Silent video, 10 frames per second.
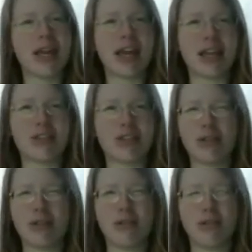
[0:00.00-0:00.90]
and her
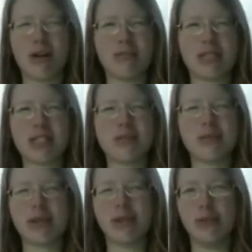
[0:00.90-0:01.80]
obsession with
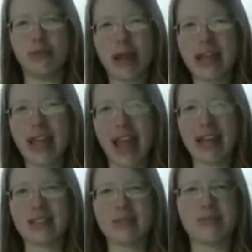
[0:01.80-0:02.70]
gray
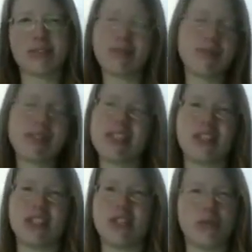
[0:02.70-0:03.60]
cats. For some reason, it
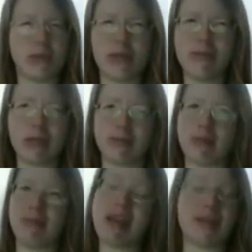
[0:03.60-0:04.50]
just really bugs me.
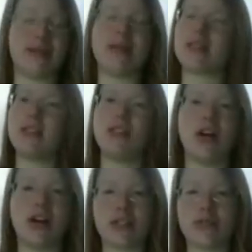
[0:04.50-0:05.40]
But anyways,
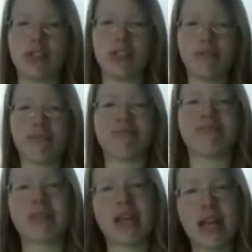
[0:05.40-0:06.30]
dogs for sure.
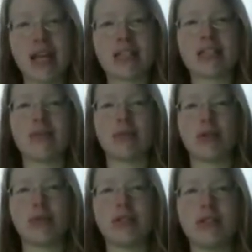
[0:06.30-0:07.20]
Summer or
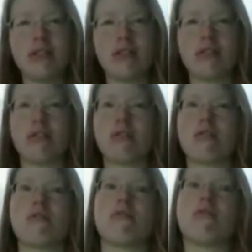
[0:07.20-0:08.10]
winter?
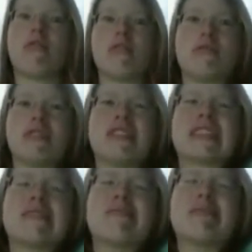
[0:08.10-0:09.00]

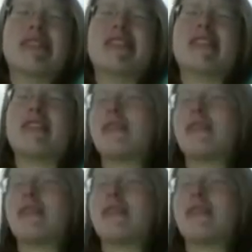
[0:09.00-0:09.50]
Summer.